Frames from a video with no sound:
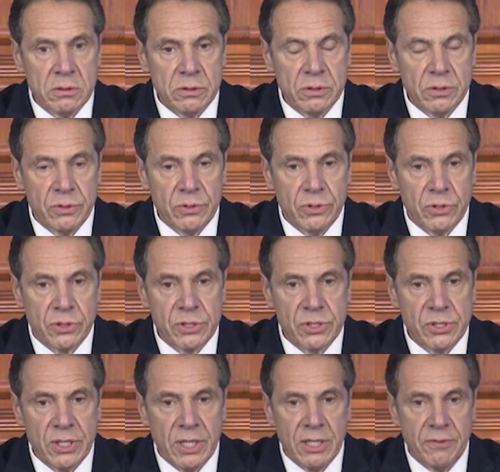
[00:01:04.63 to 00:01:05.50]
New York
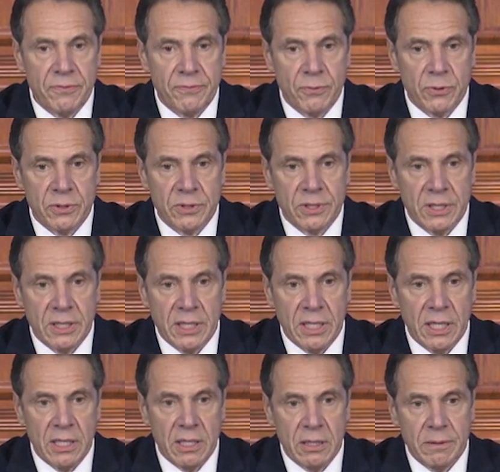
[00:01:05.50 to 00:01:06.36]
State for
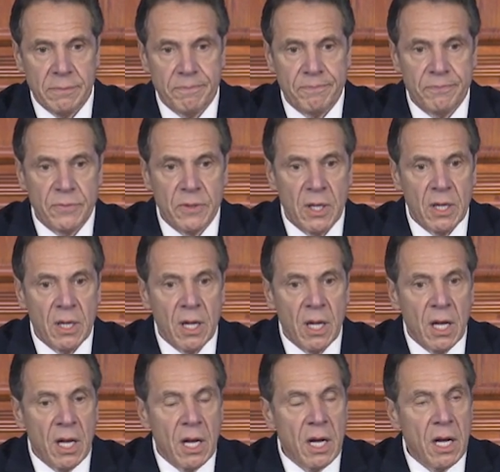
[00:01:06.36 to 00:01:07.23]
today.
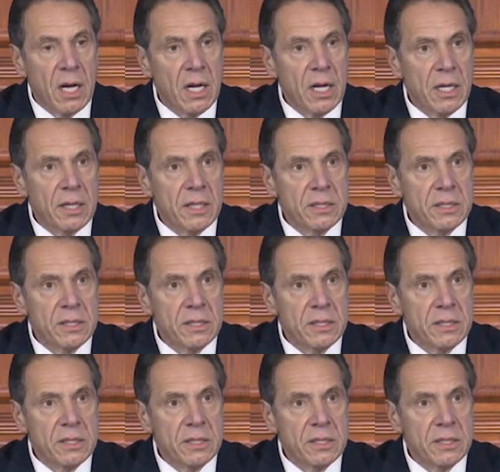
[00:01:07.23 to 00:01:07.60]
Uh,